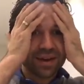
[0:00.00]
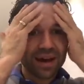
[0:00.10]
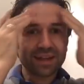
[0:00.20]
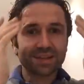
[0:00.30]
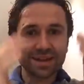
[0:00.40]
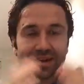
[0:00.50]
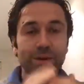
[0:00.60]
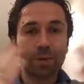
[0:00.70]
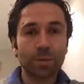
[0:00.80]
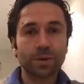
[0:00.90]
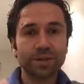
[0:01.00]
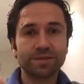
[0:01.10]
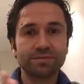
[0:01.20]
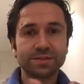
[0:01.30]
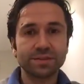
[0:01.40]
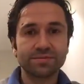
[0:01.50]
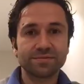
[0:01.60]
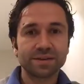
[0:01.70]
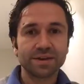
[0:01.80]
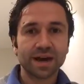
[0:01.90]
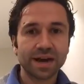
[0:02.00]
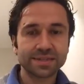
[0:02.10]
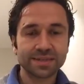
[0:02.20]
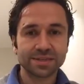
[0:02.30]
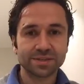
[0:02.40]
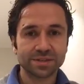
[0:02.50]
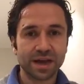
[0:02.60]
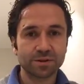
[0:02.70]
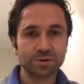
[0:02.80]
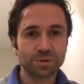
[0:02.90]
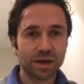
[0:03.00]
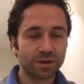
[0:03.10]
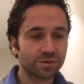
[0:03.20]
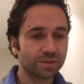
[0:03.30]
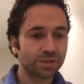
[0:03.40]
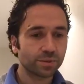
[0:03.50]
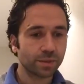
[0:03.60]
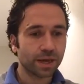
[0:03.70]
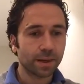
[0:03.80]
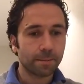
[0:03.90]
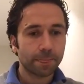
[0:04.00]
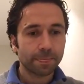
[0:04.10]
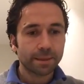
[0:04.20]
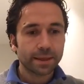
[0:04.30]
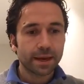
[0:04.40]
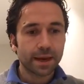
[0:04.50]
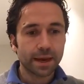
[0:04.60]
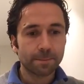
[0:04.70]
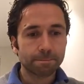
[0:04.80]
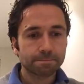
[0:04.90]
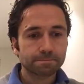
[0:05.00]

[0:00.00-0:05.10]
and they come up with innovative ideas on how to how to deal with that. Um,